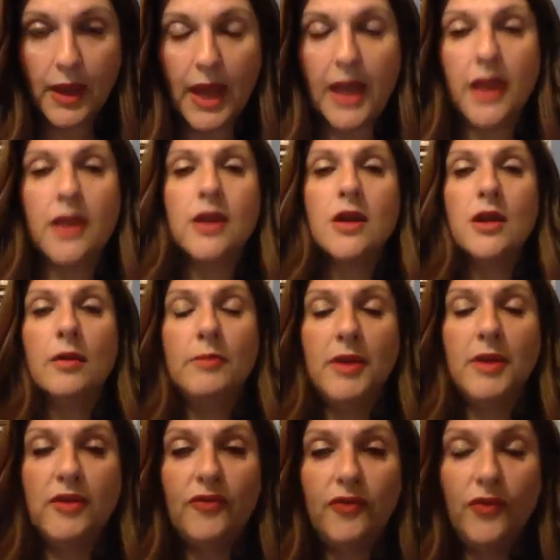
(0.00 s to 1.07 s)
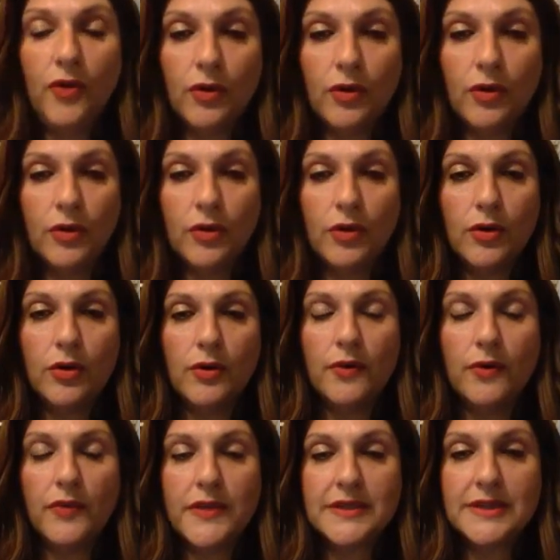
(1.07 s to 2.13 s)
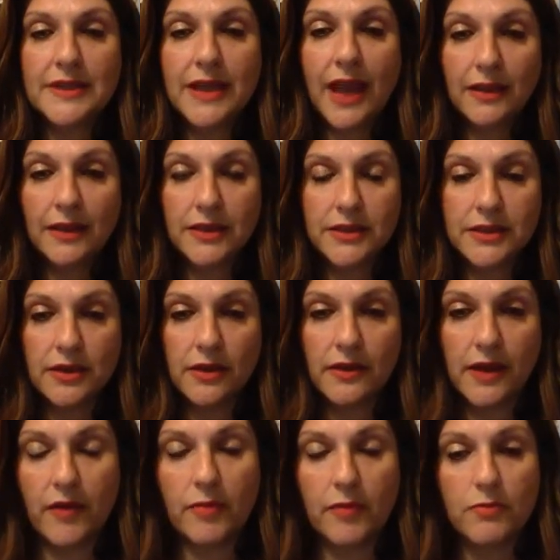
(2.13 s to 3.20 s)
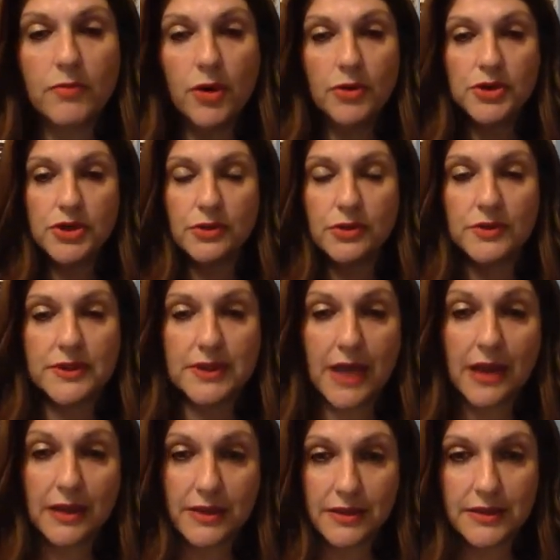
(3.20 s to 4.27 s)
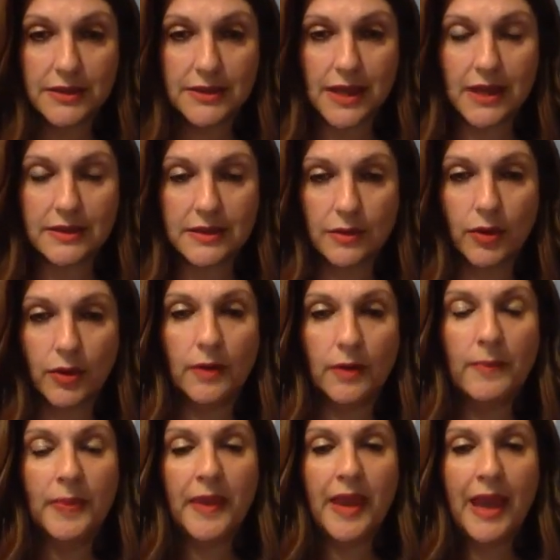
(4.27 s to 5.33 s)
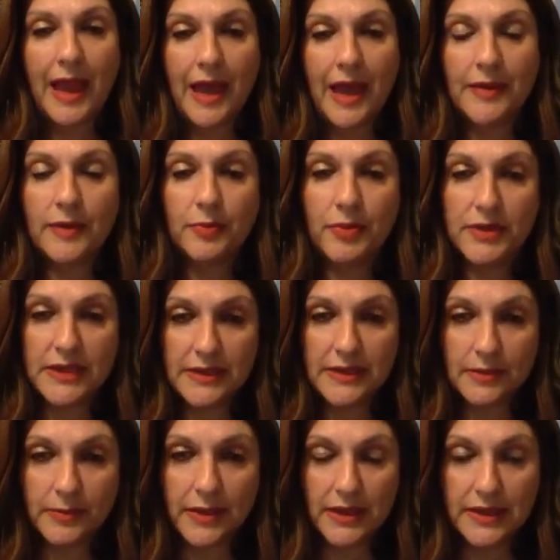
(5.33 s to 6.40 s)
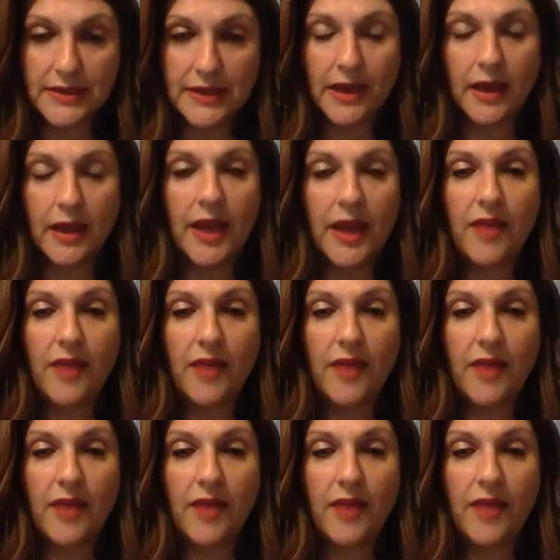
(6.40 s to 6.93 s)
Okay. Before, the skeleton, their emotional skeletons, as it were, had a predictability.